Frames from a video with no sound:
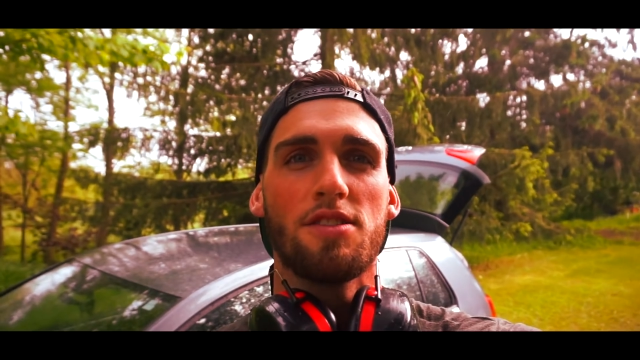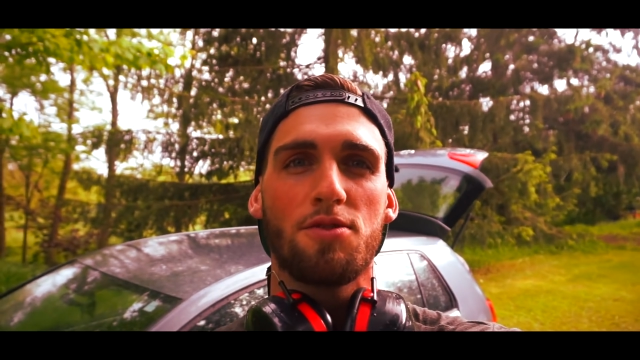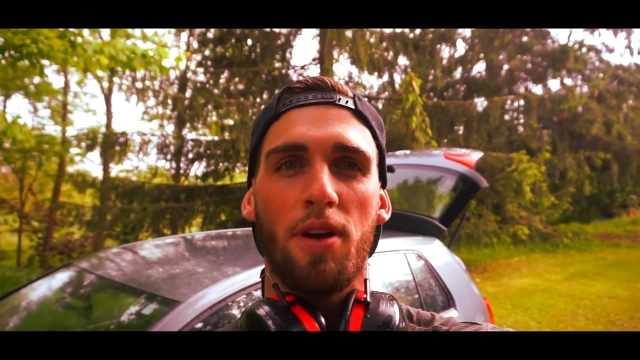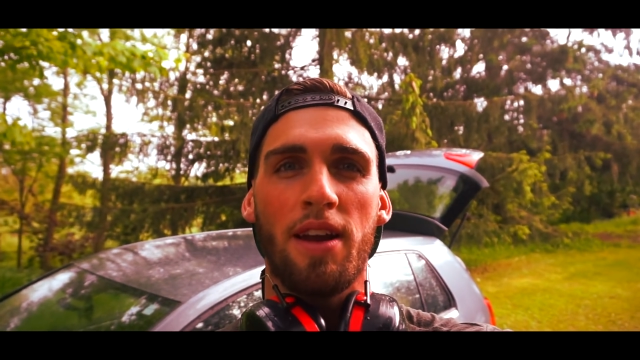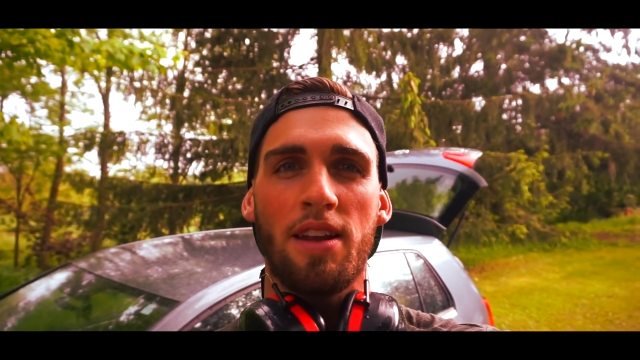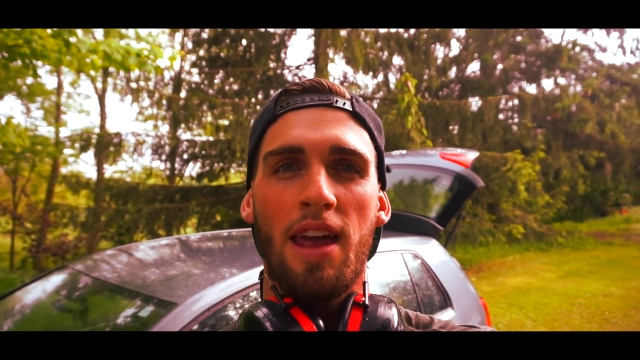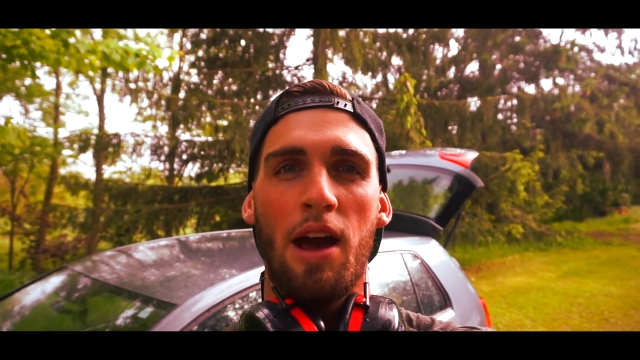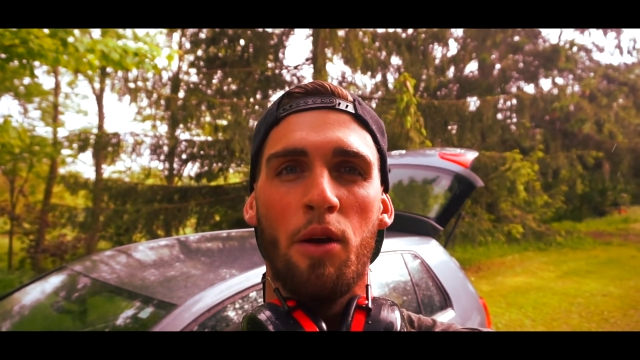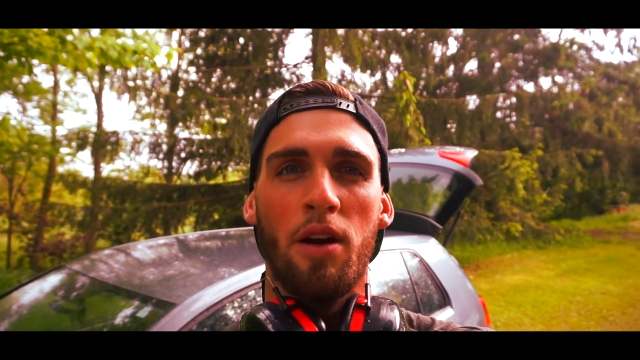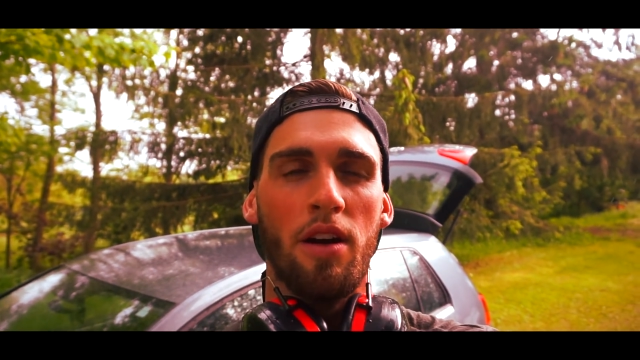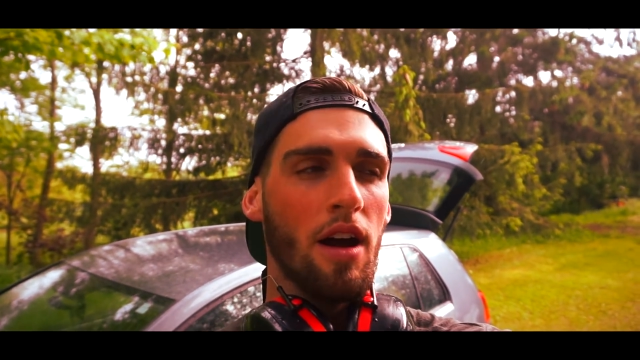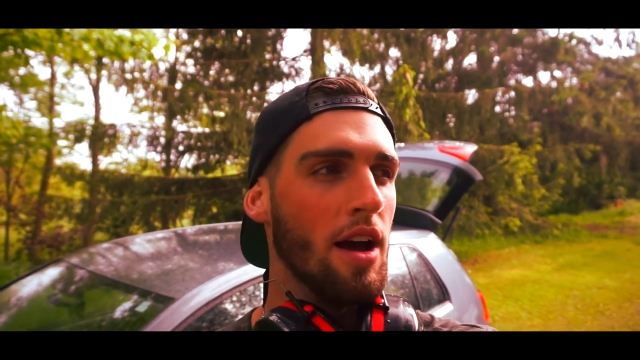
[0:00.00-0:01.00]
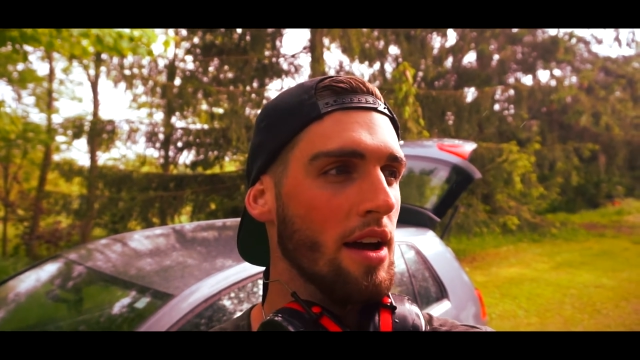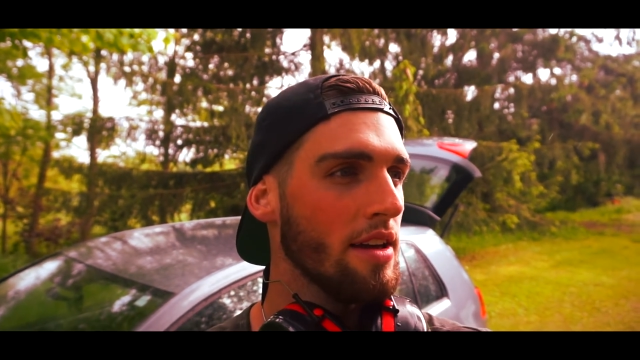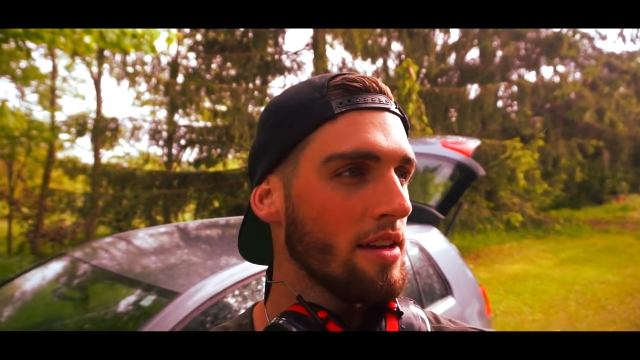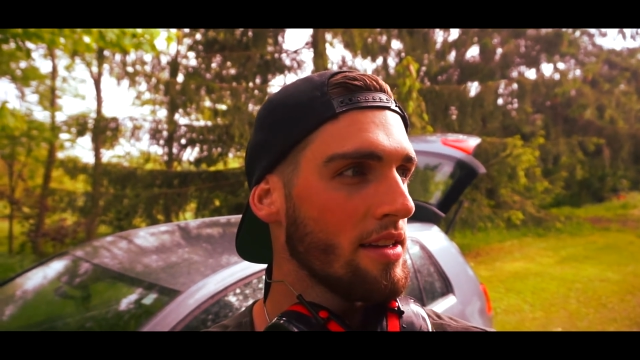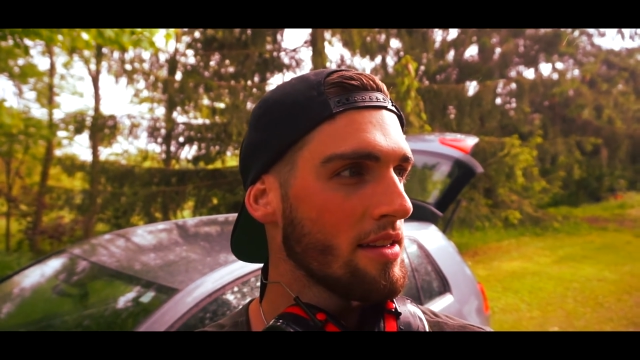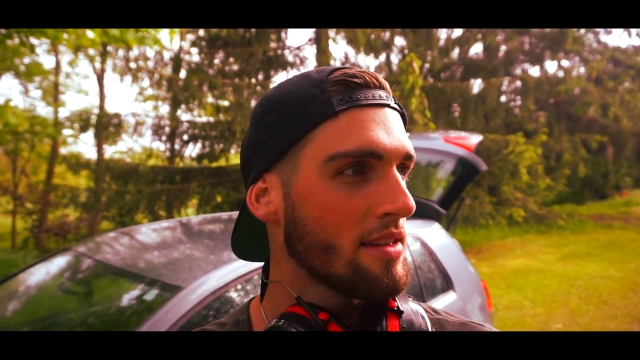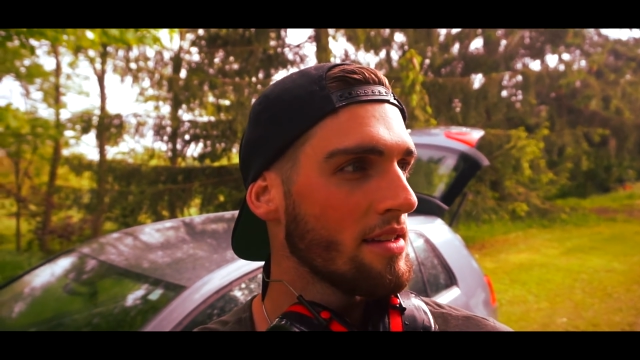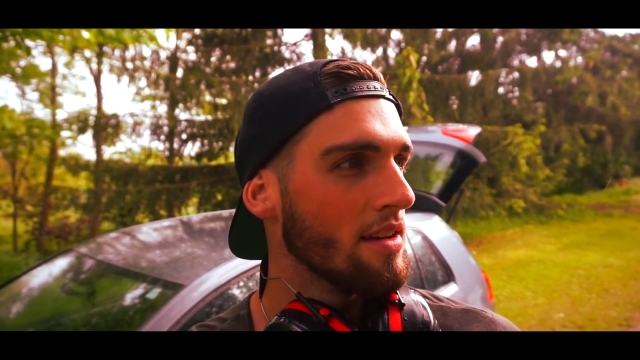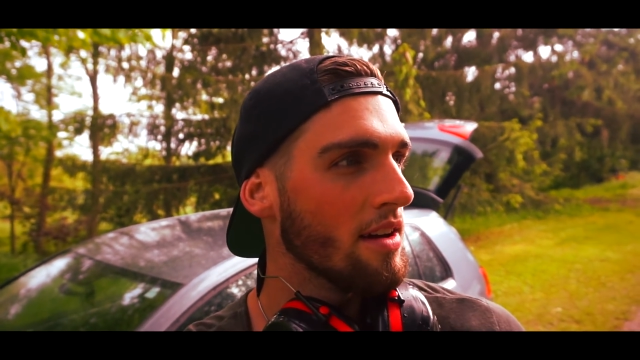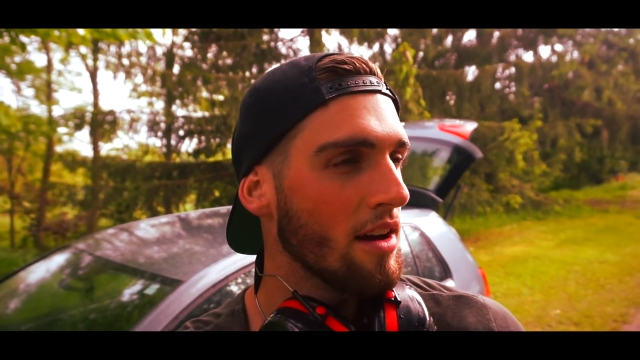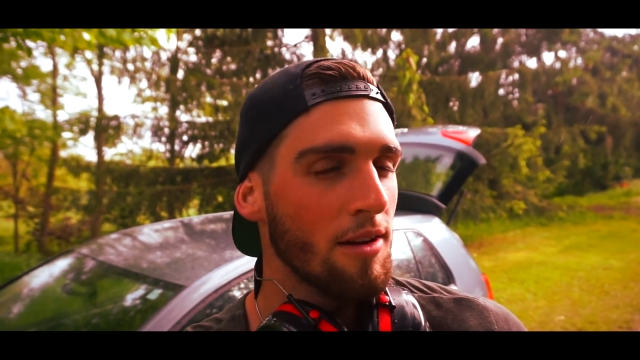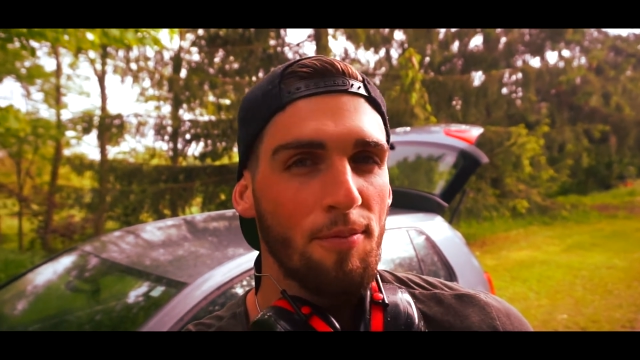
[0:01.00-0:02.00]
So right now our, uh,
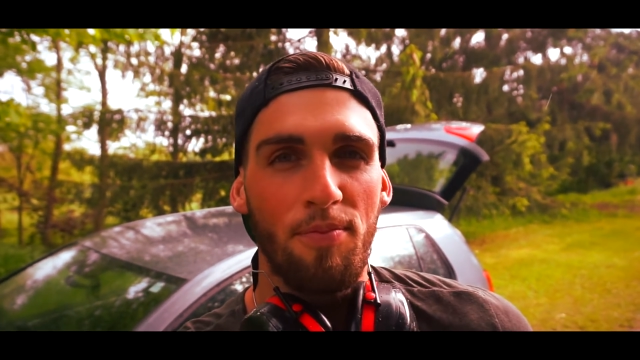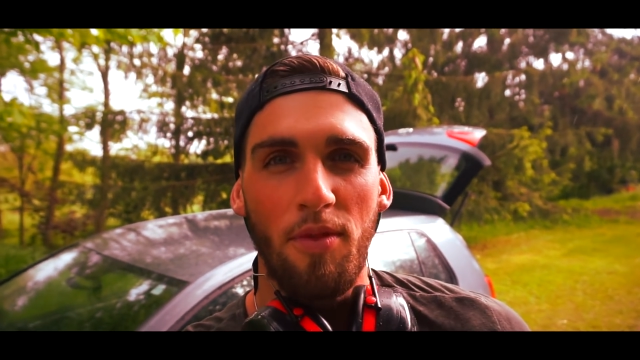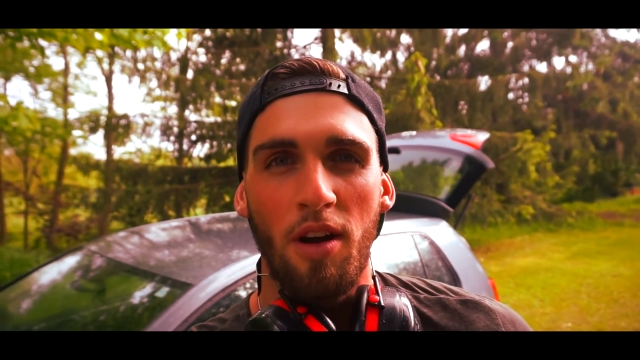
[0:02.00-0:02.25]
our,